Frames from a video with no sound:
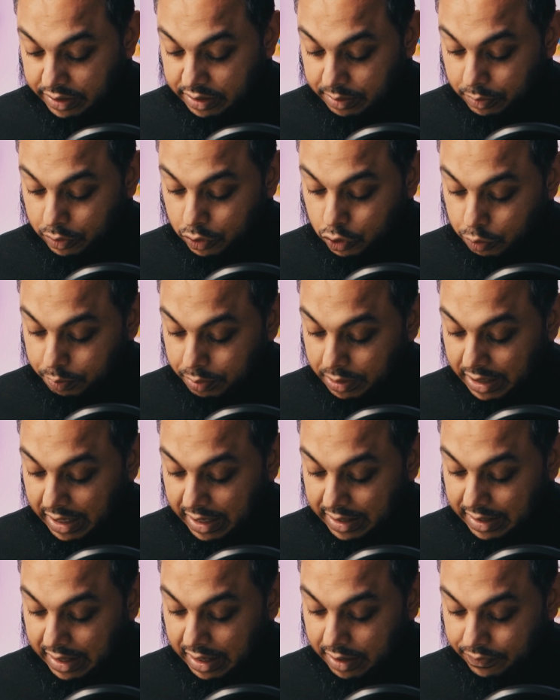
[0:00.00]
I'm going to
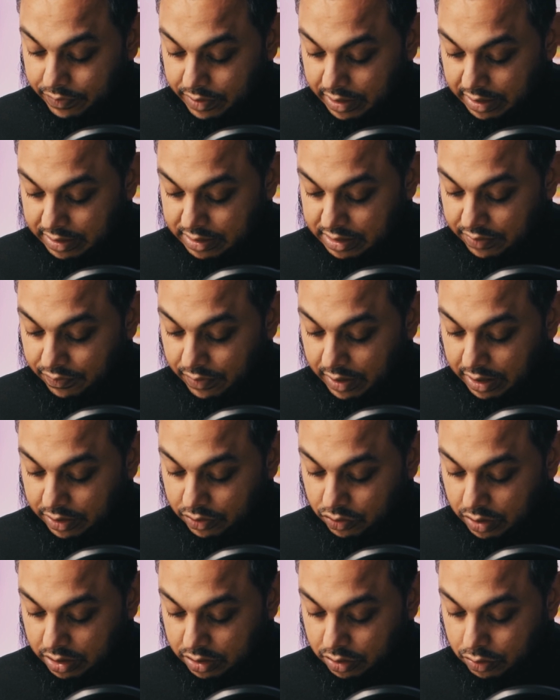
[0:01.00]
duplicate that. Let's see if I can
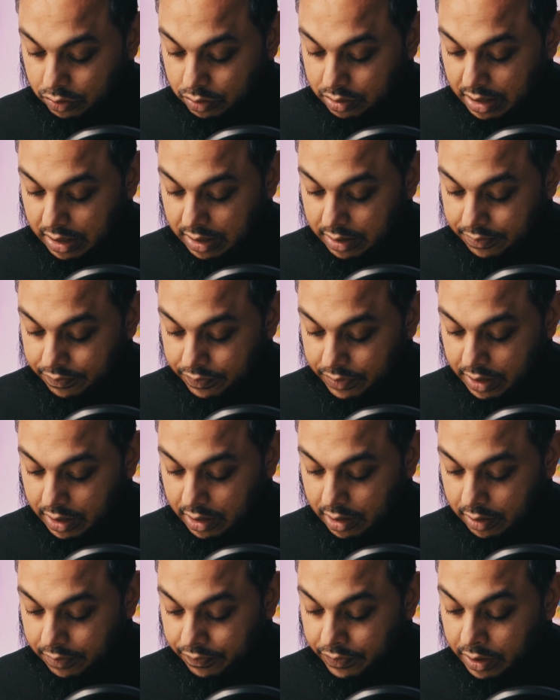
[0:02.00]
try to do that
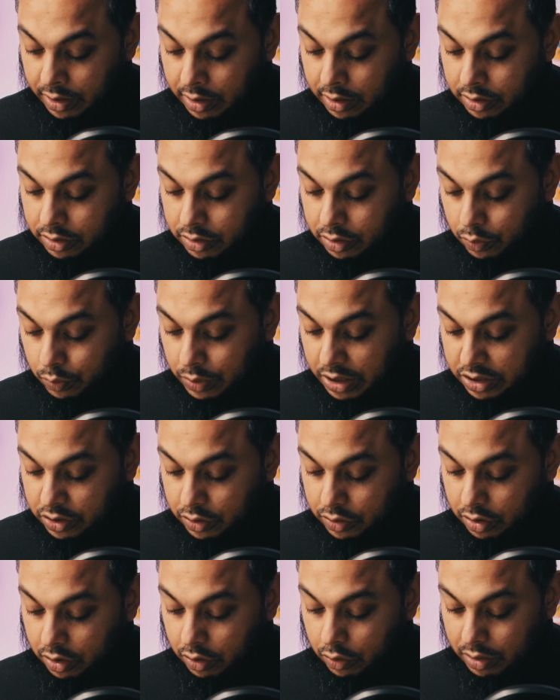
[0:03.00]
here. So week 2
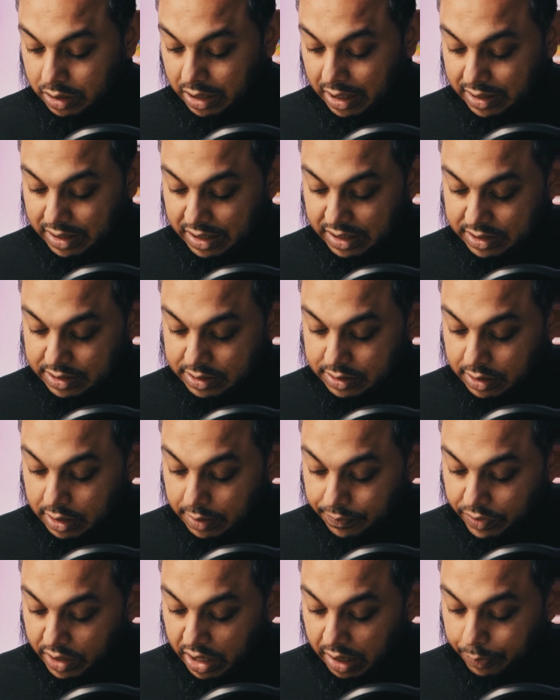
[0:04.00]
is going to look like this.
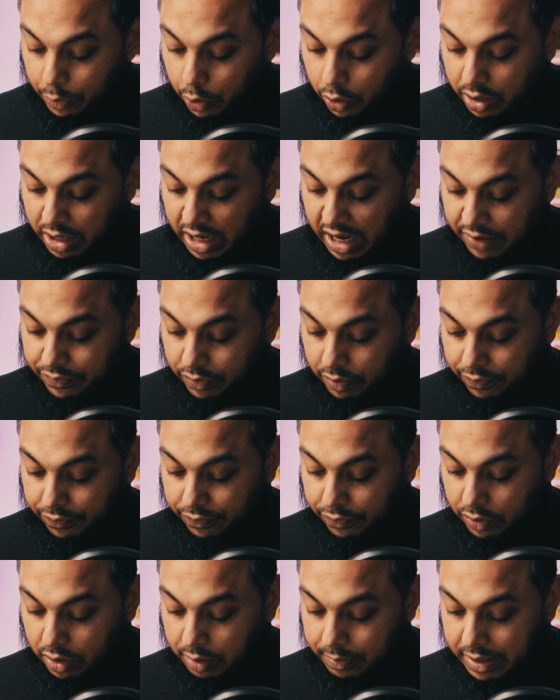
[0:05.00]
I'm not going to have the
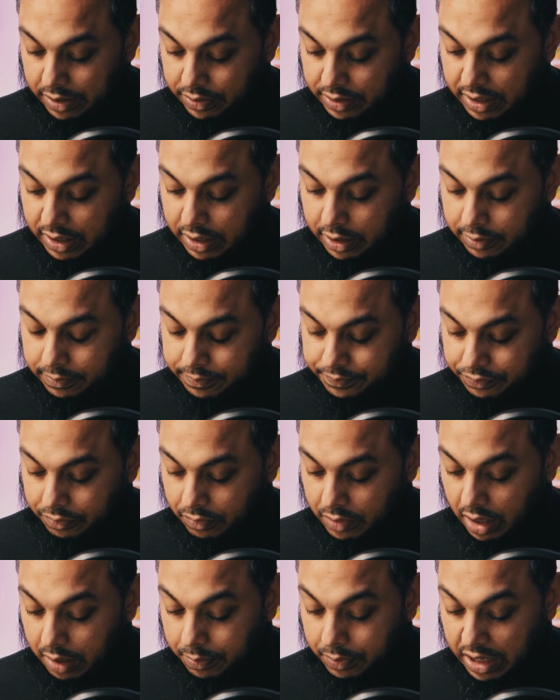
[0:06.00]
full amount here.
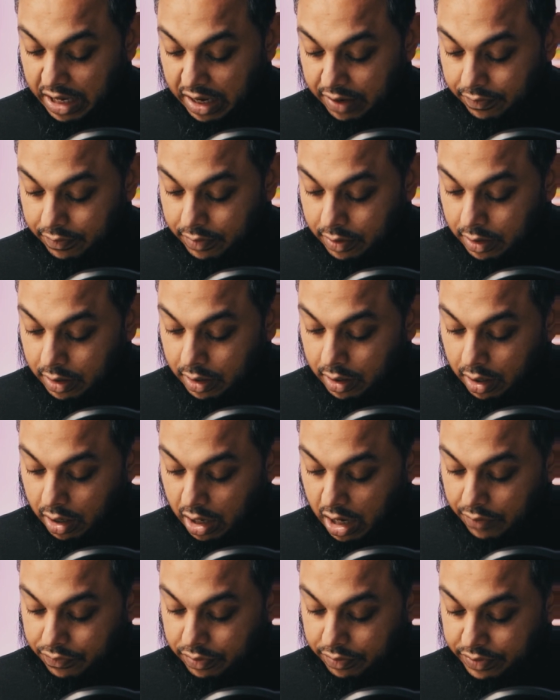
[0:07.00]
I'm going to have
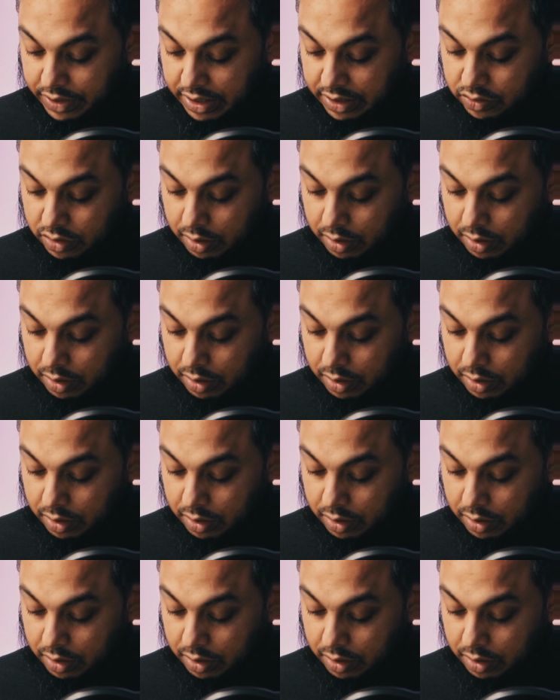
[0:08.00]
half of this.